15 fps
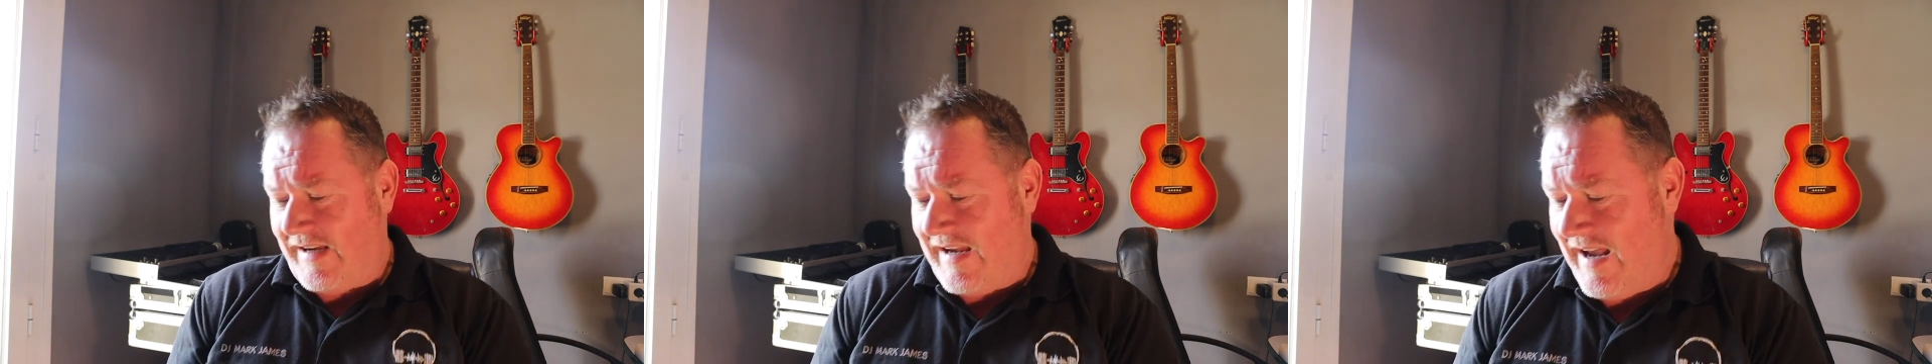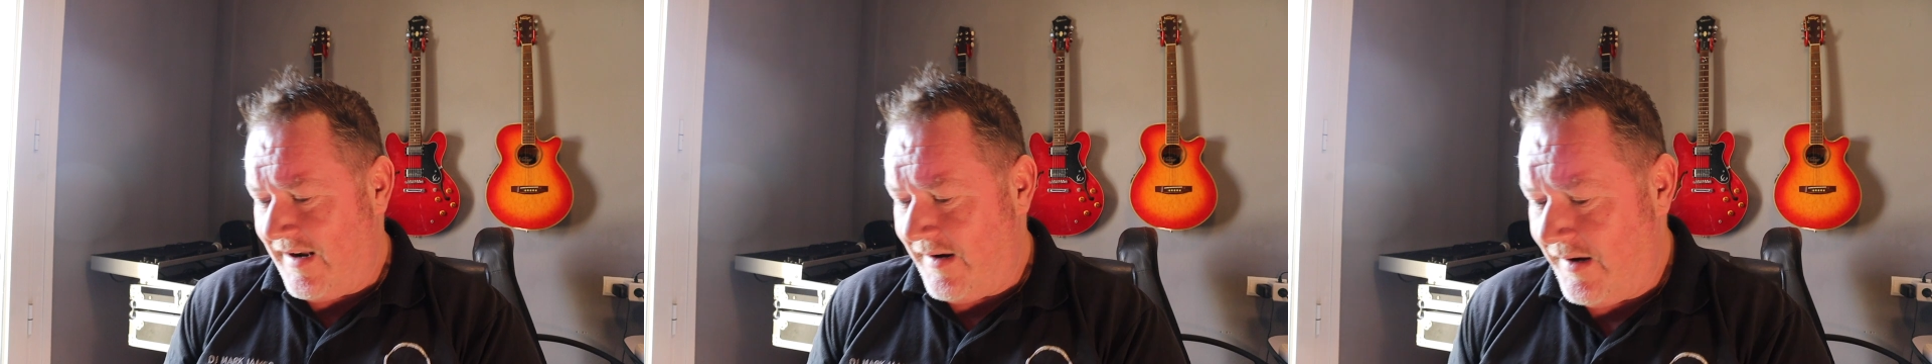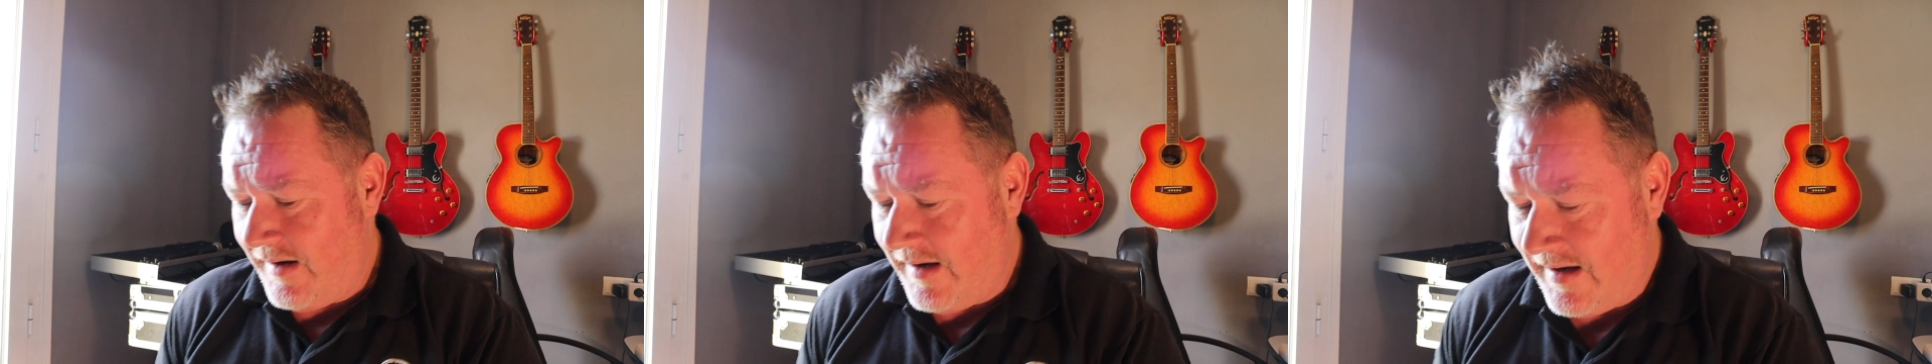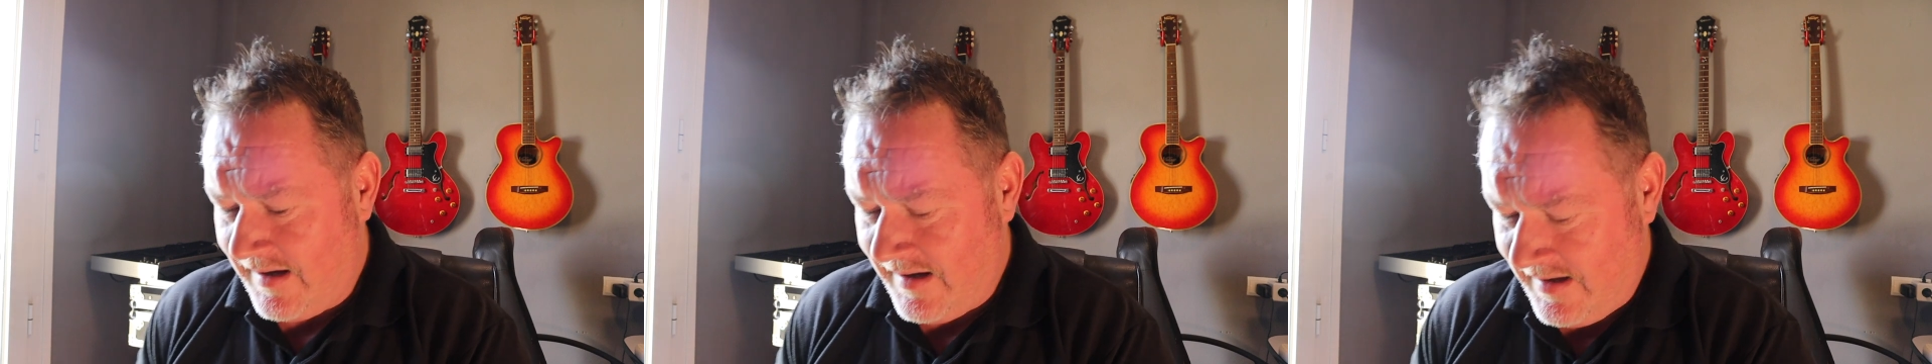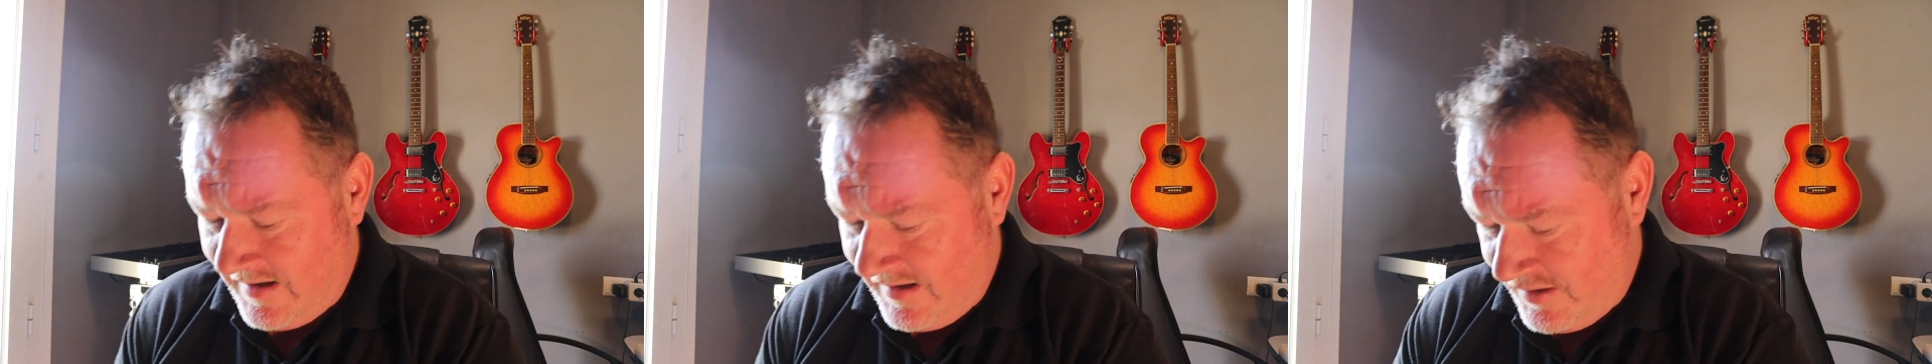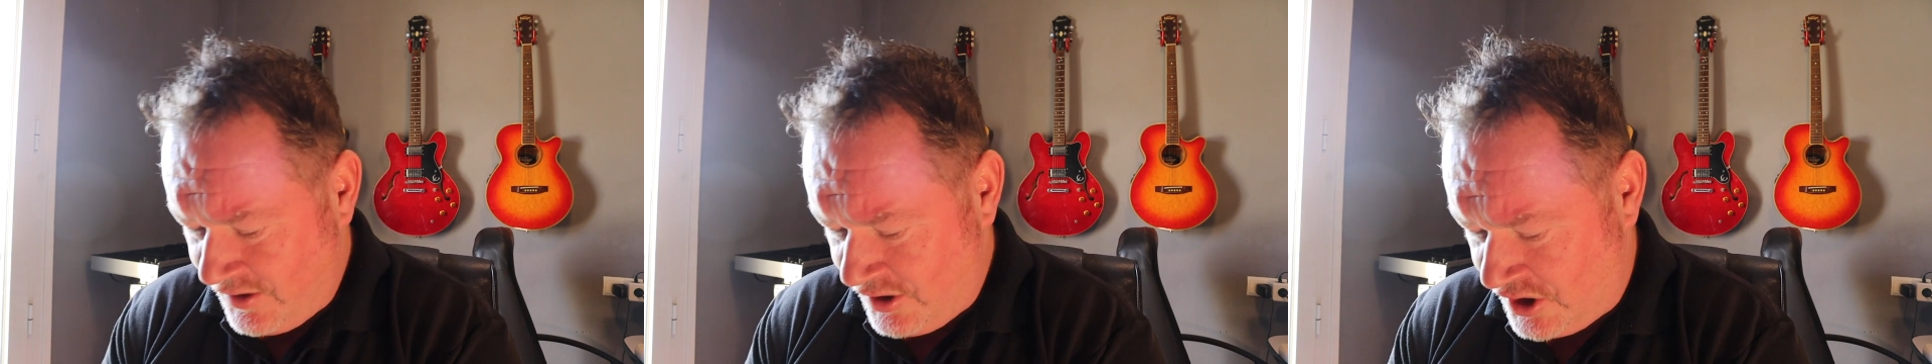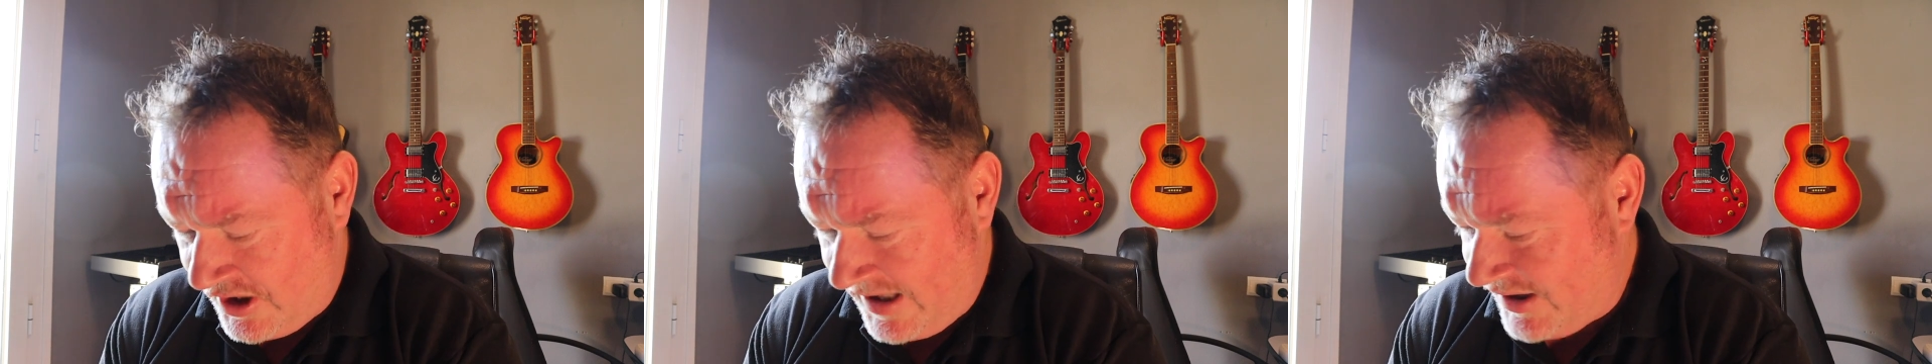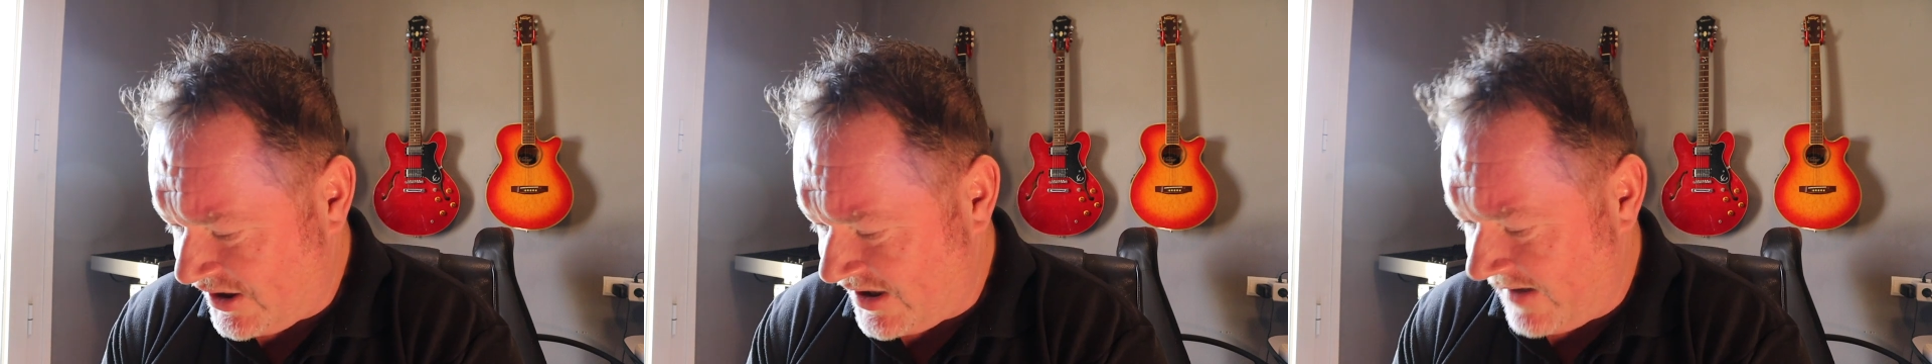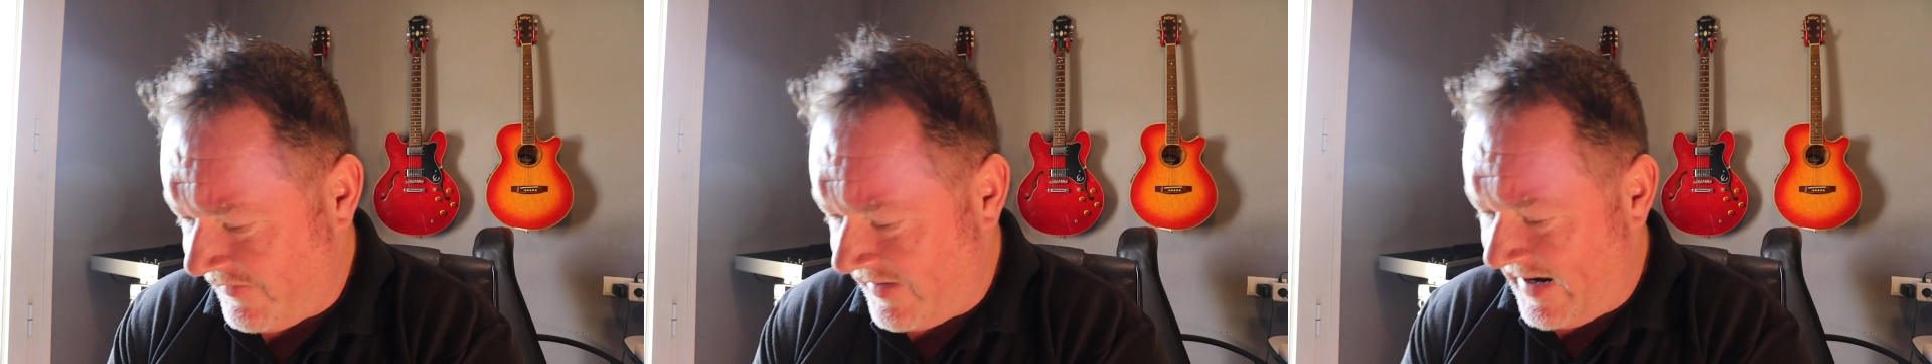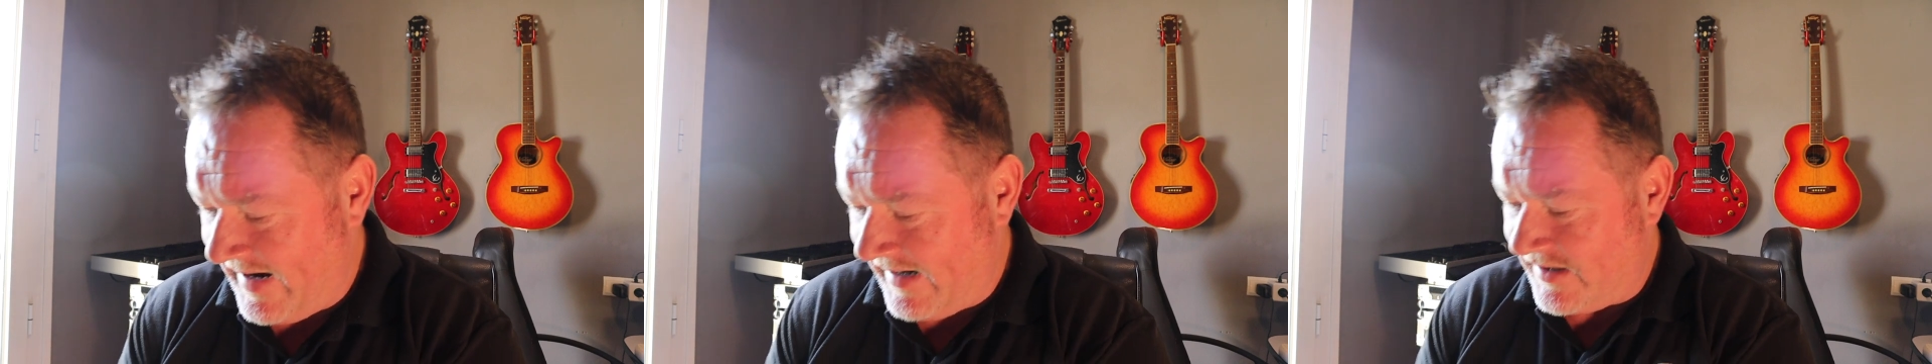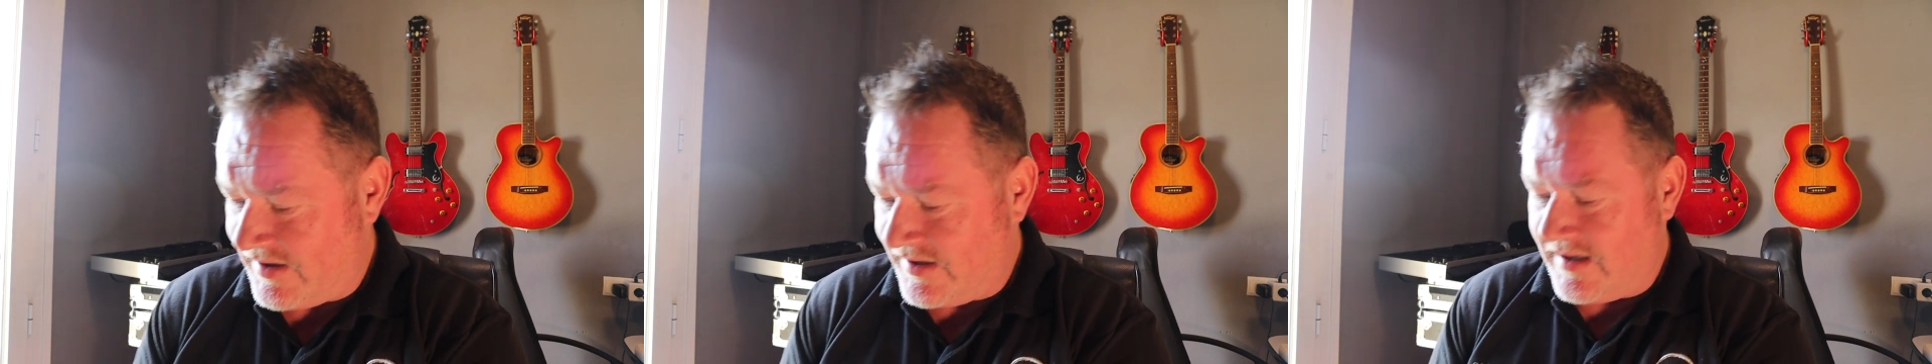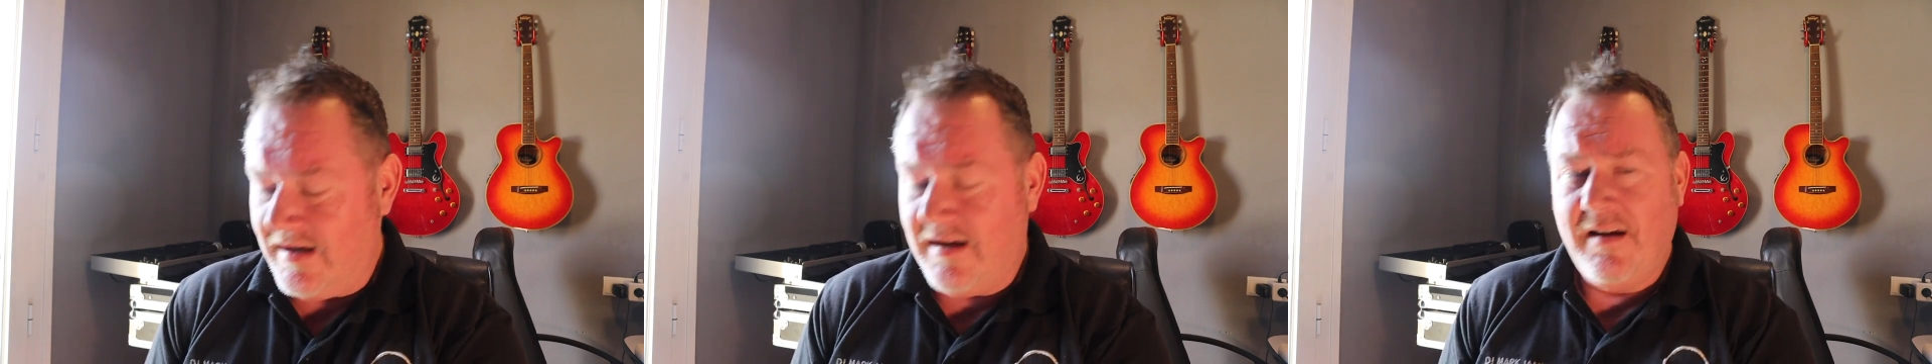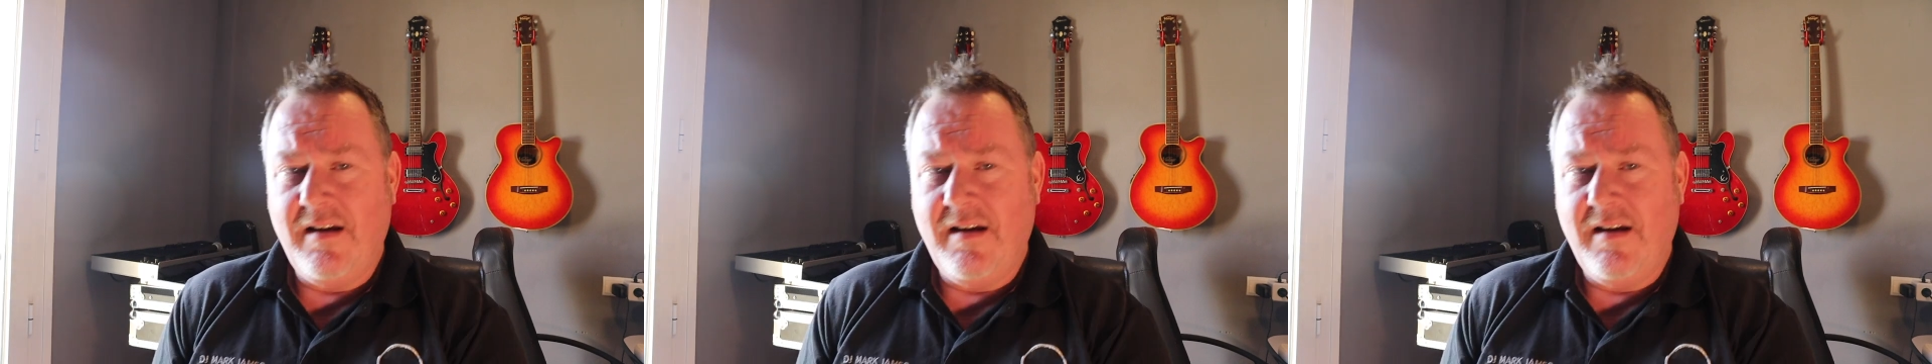Canon G7Xmk3.